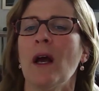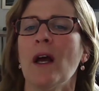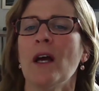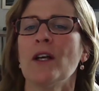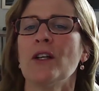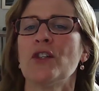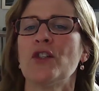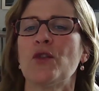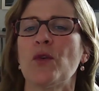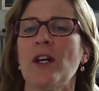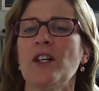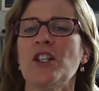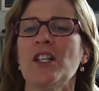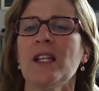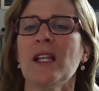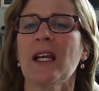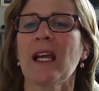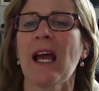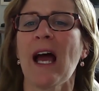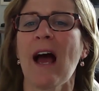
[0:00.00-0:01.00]
Stretching
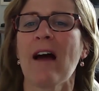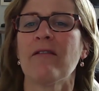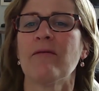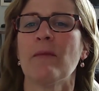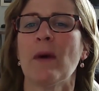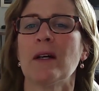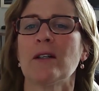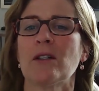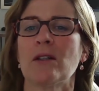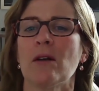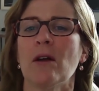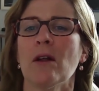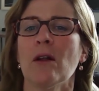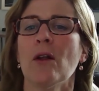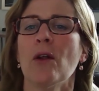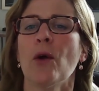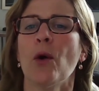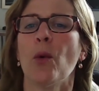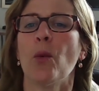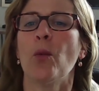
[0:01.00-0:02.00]
the calf muscle
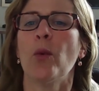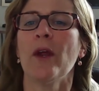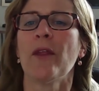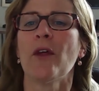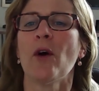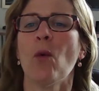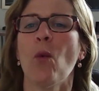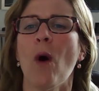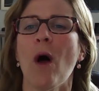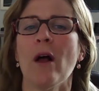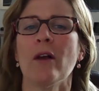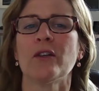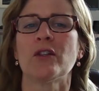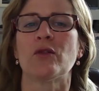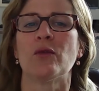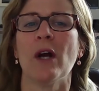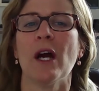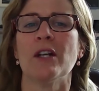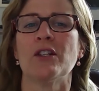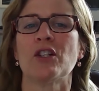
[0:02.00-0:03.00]
with a wall
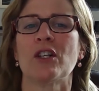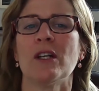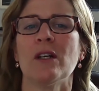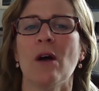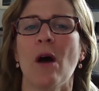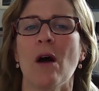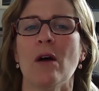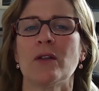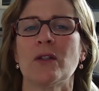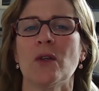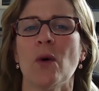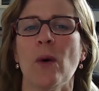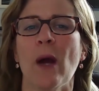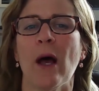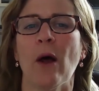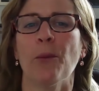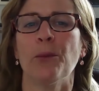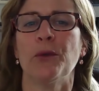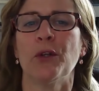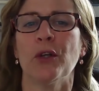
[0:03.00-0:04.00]
stretch can also
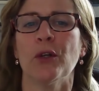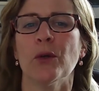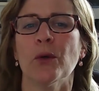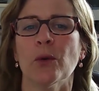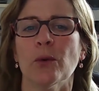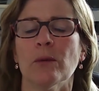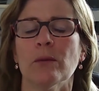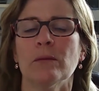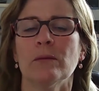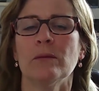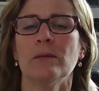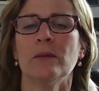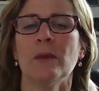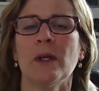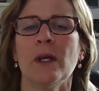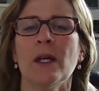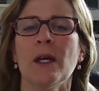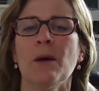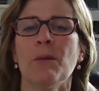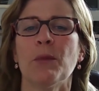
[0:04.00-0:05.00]
help too.
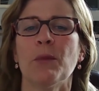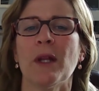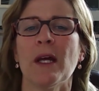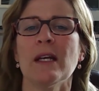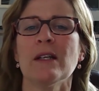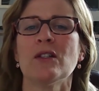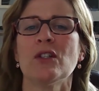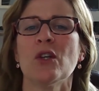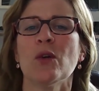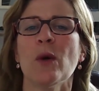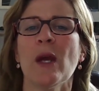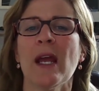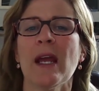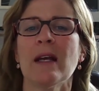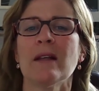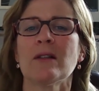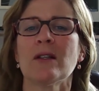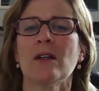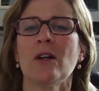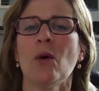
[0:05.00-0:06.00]
Place 2
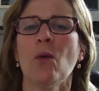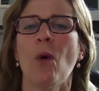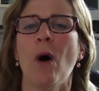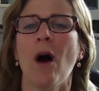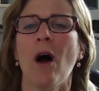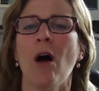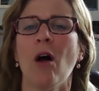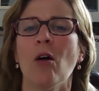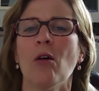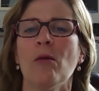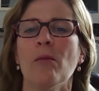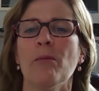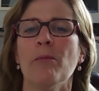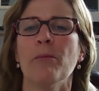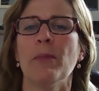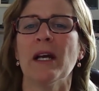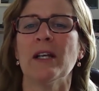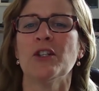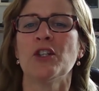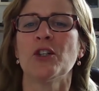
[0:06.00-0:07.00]
hands on a wall,
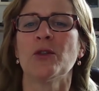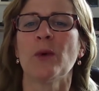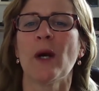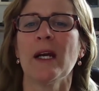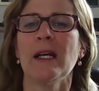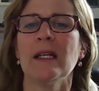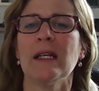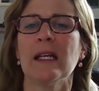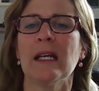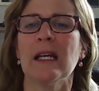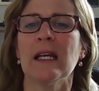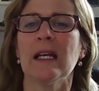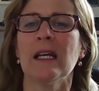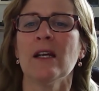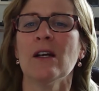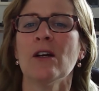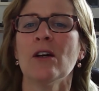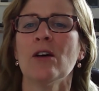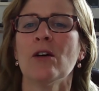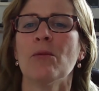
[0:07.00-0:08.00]
bend your right knee,
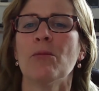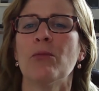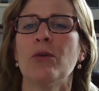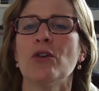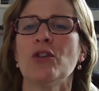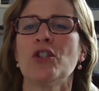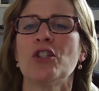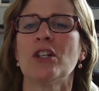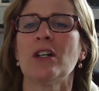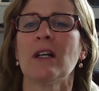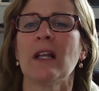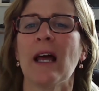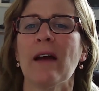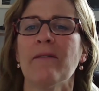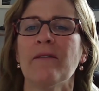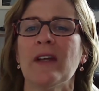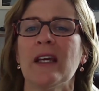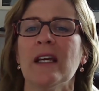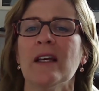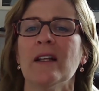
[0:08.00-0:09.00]
push your
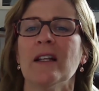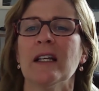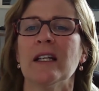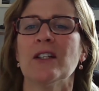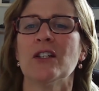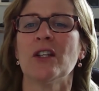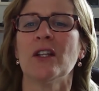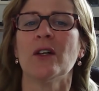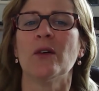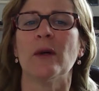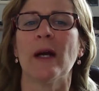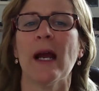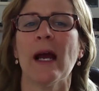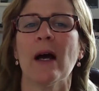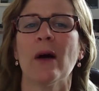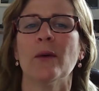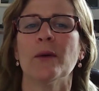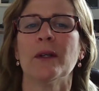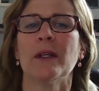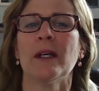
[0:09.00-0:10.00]
left heel into the
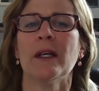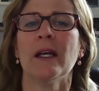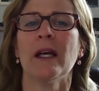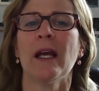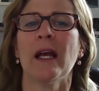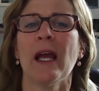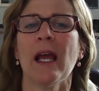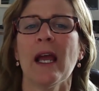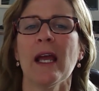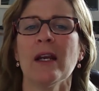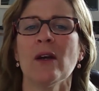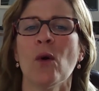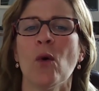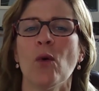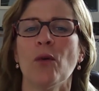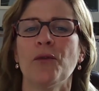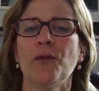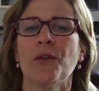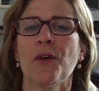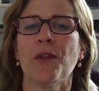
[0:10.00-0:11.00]
ground, and
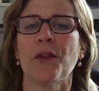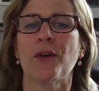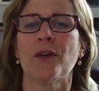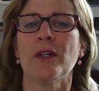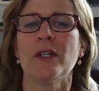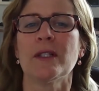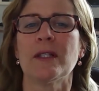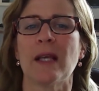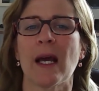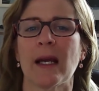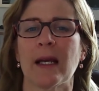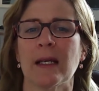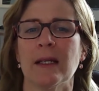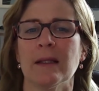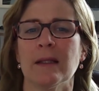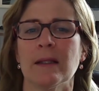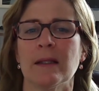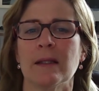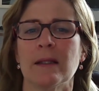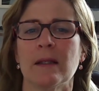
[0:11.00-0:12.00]
hold for 30
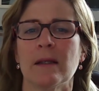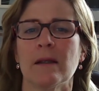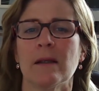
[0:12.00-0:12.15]
seconds.